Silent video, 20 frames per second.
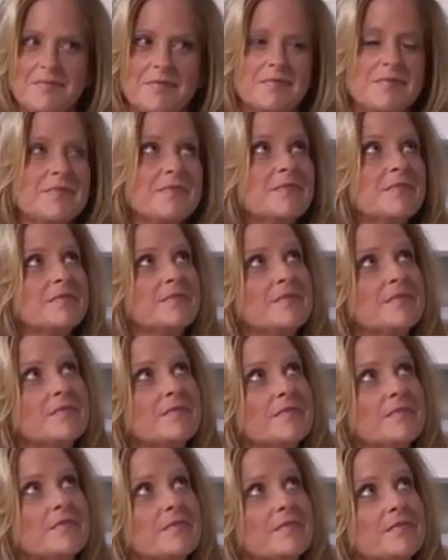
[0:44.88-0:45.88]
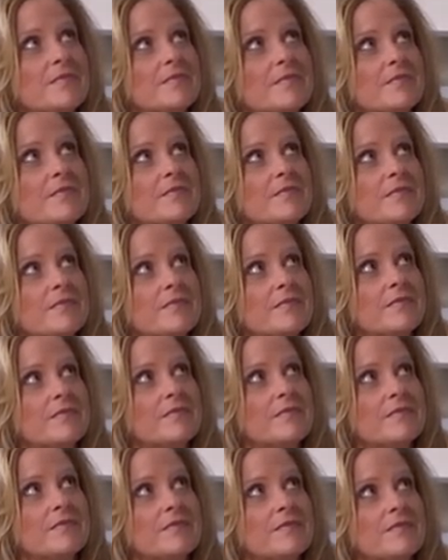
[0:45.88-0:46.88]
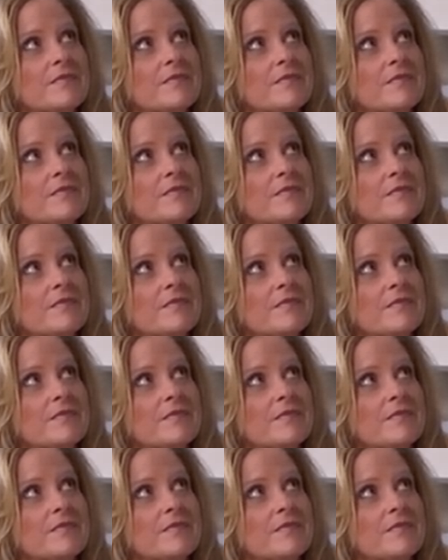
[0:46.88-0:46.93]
The person shown says nothing.